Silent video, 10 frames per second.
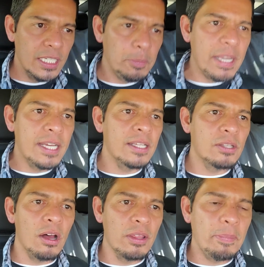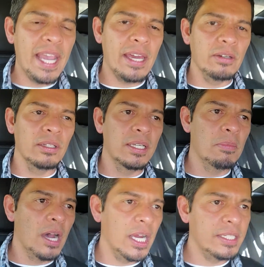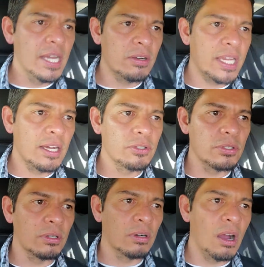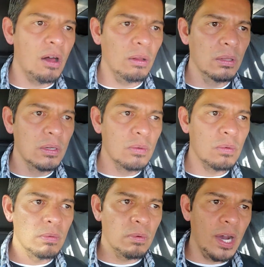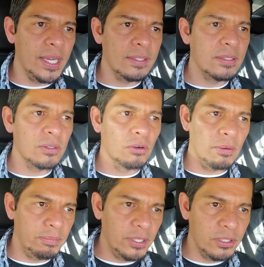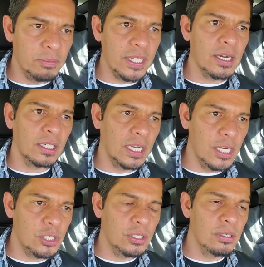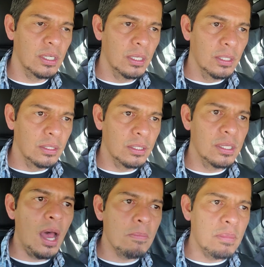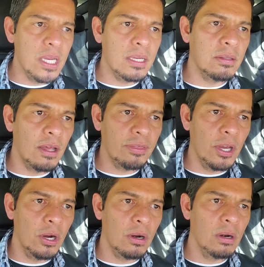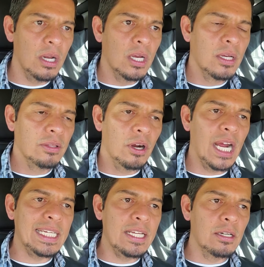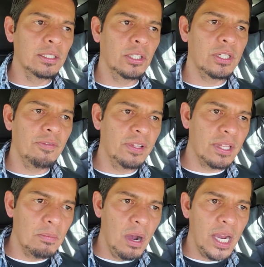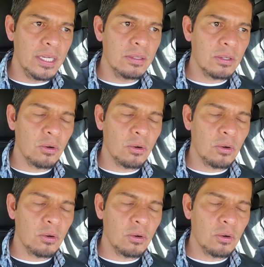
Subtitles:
Just because all the panel in my town council are all white or appear to be Caucasian does not mean that their ideals are different than mine.